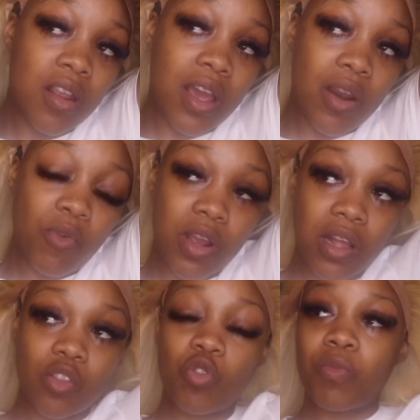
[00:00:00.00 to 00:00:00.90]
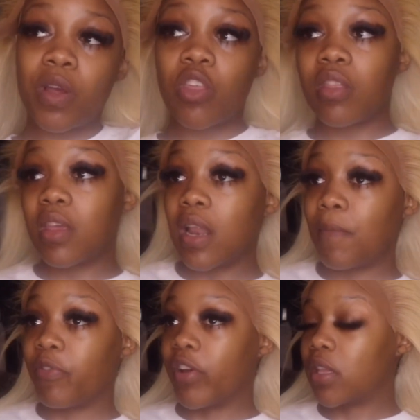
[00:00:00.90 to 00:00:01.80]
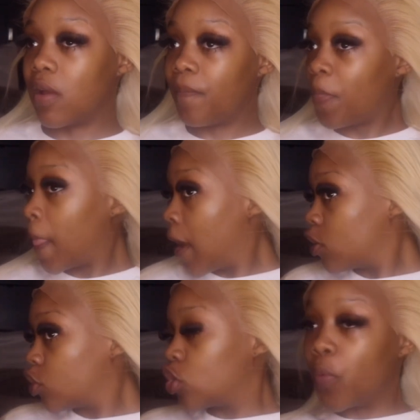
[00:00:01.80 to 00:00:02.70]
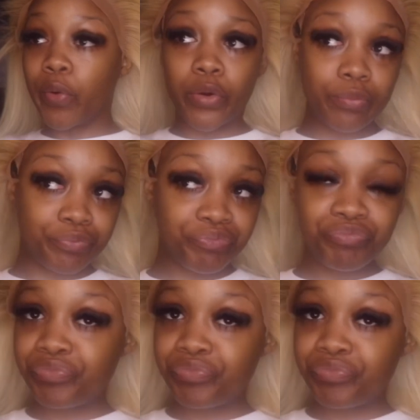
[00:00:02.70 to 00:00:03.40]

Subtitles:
I don't want to cut too much and then I'll be fucked up. So boom.